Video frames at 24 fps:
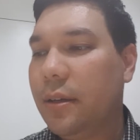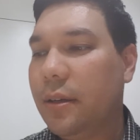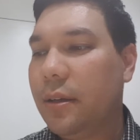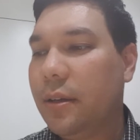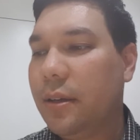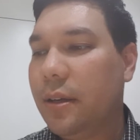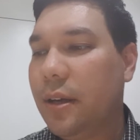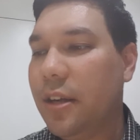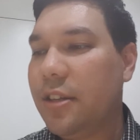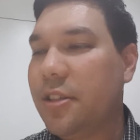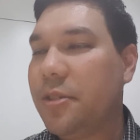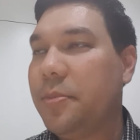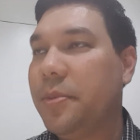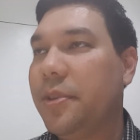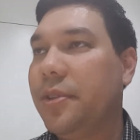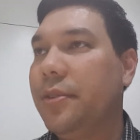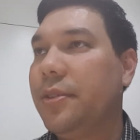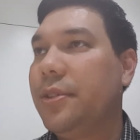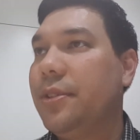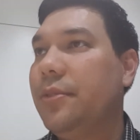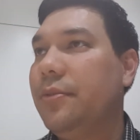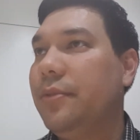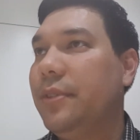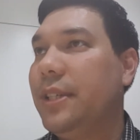
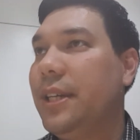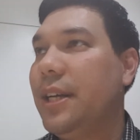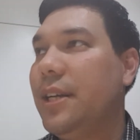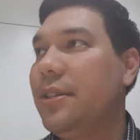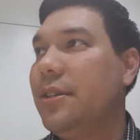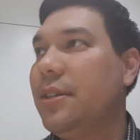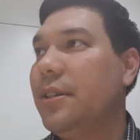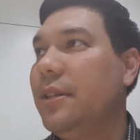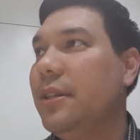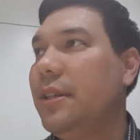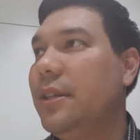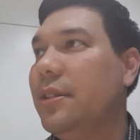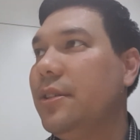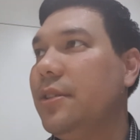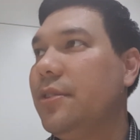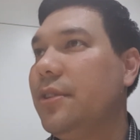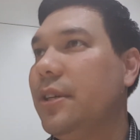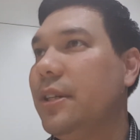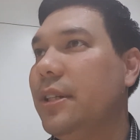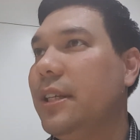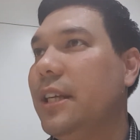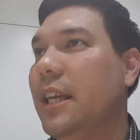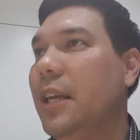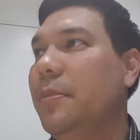Customer retention is you're
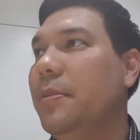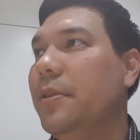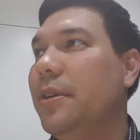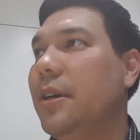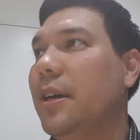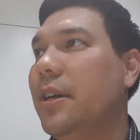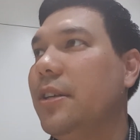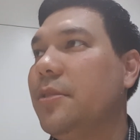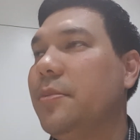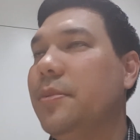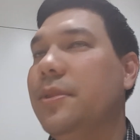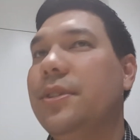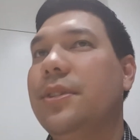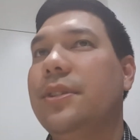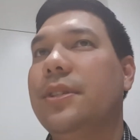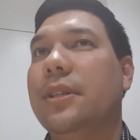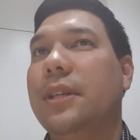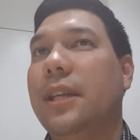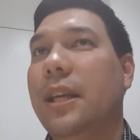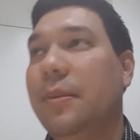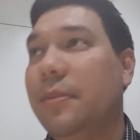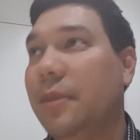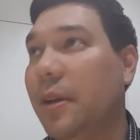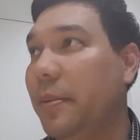trying to keep your customers to
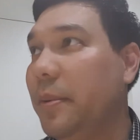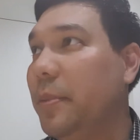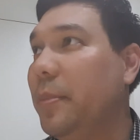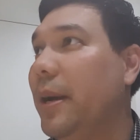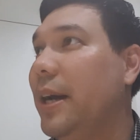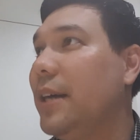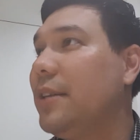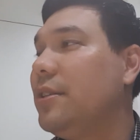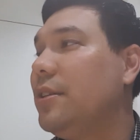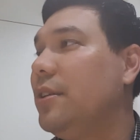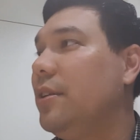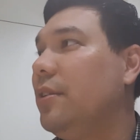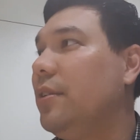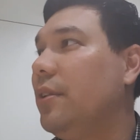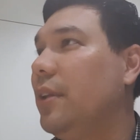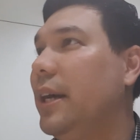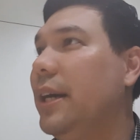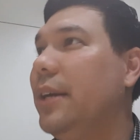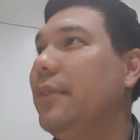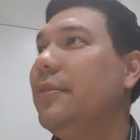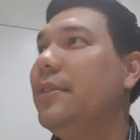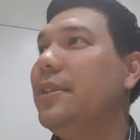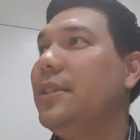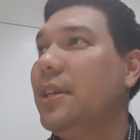keep coming back to you.
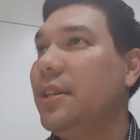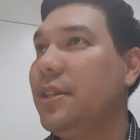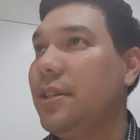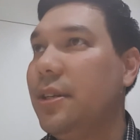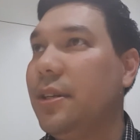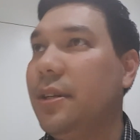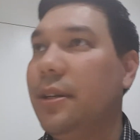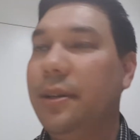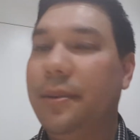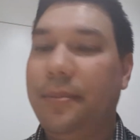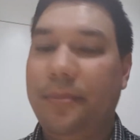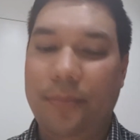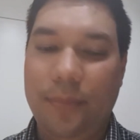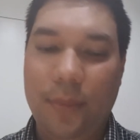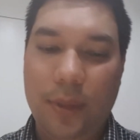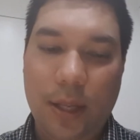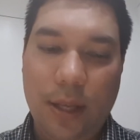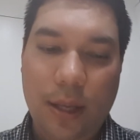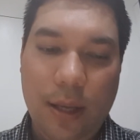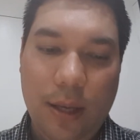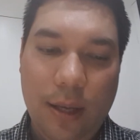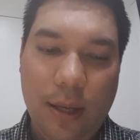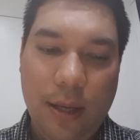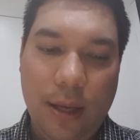Client retention.
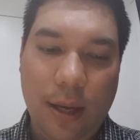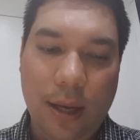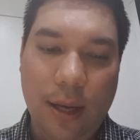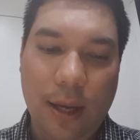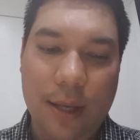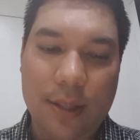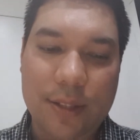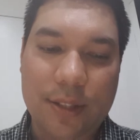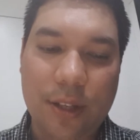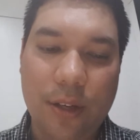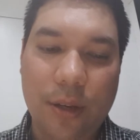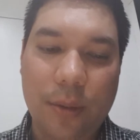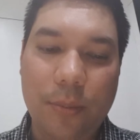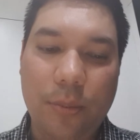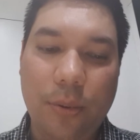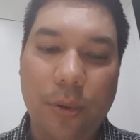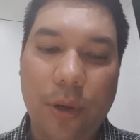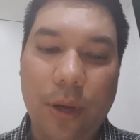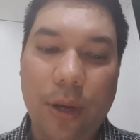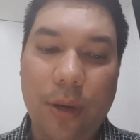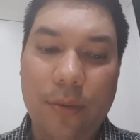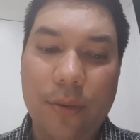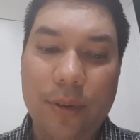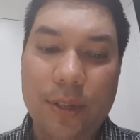So
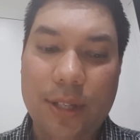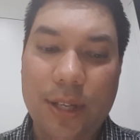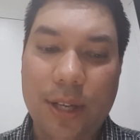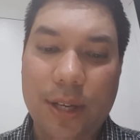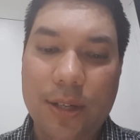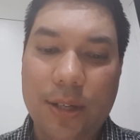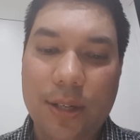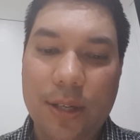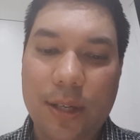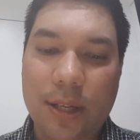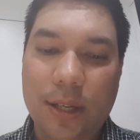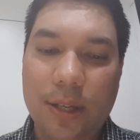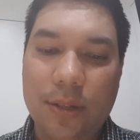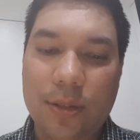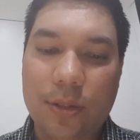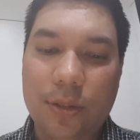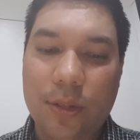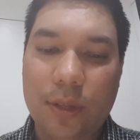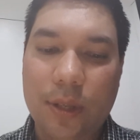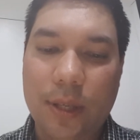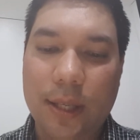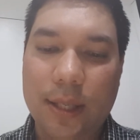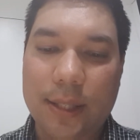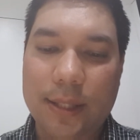employee retention is
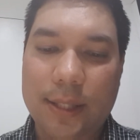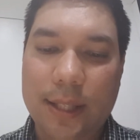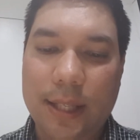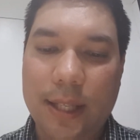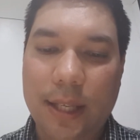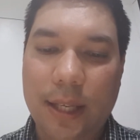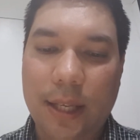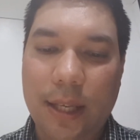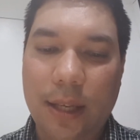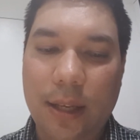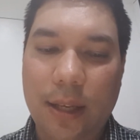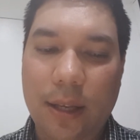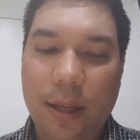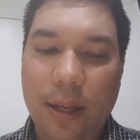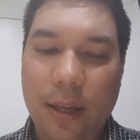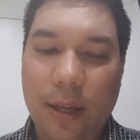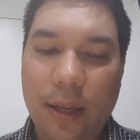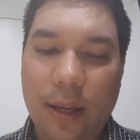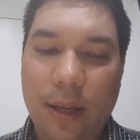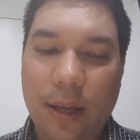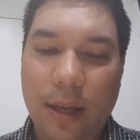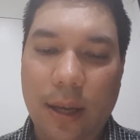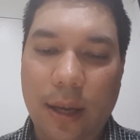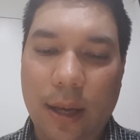the
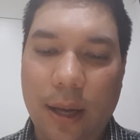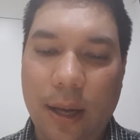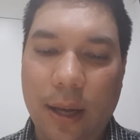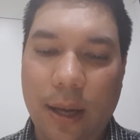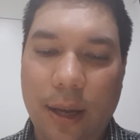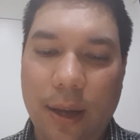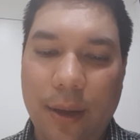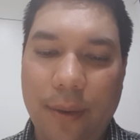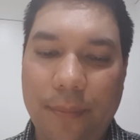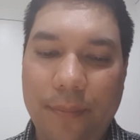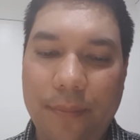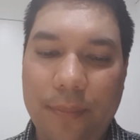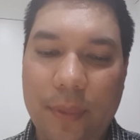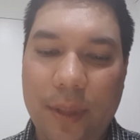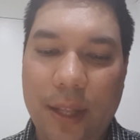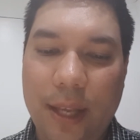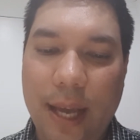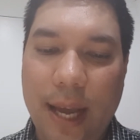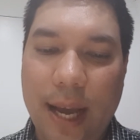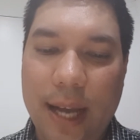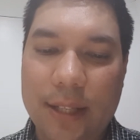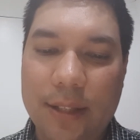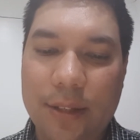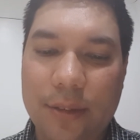
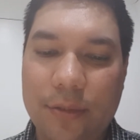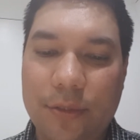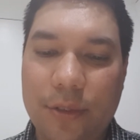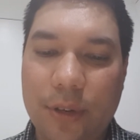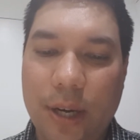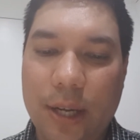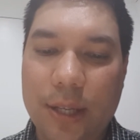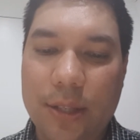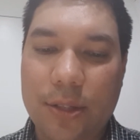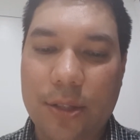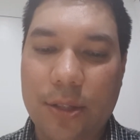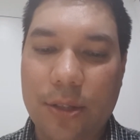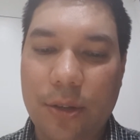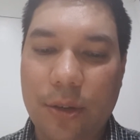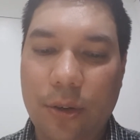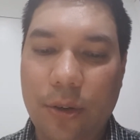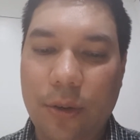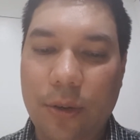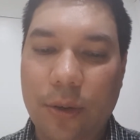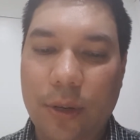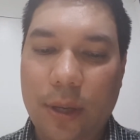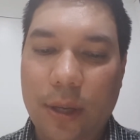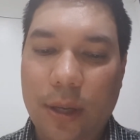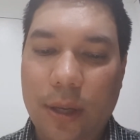act of trying
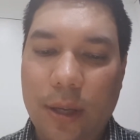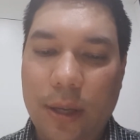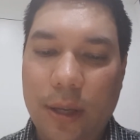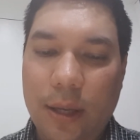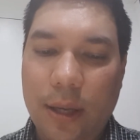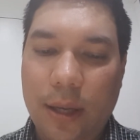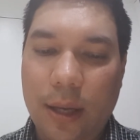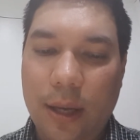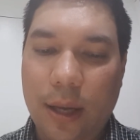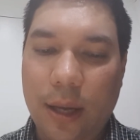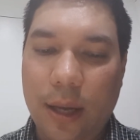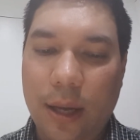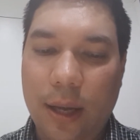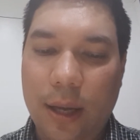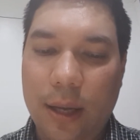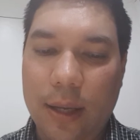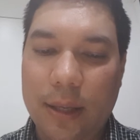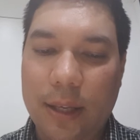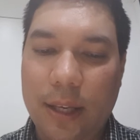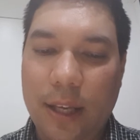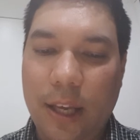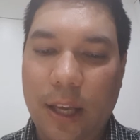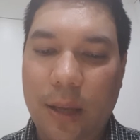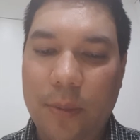to
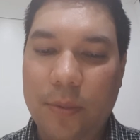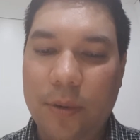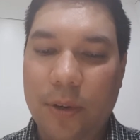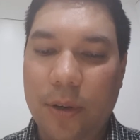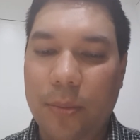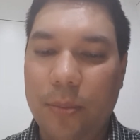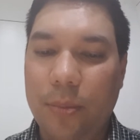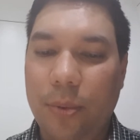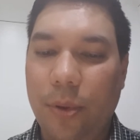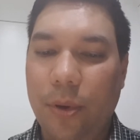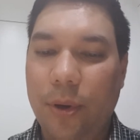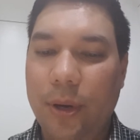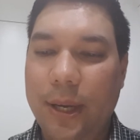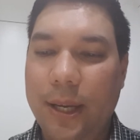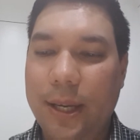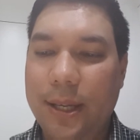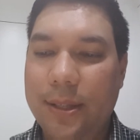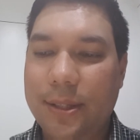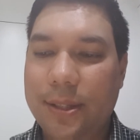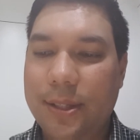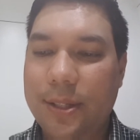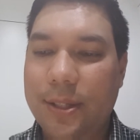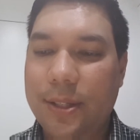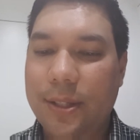keep your
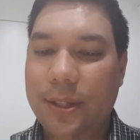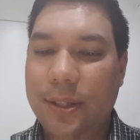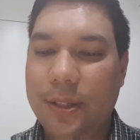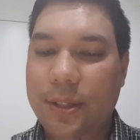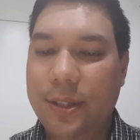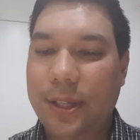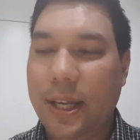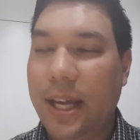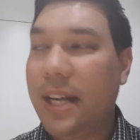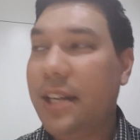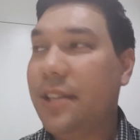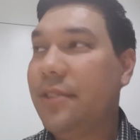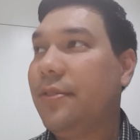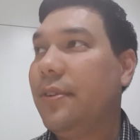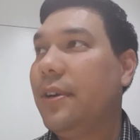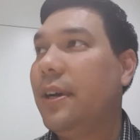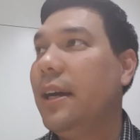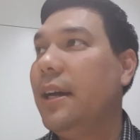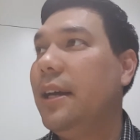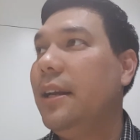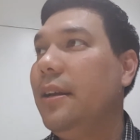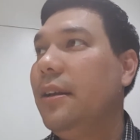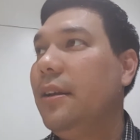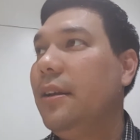employees satisfied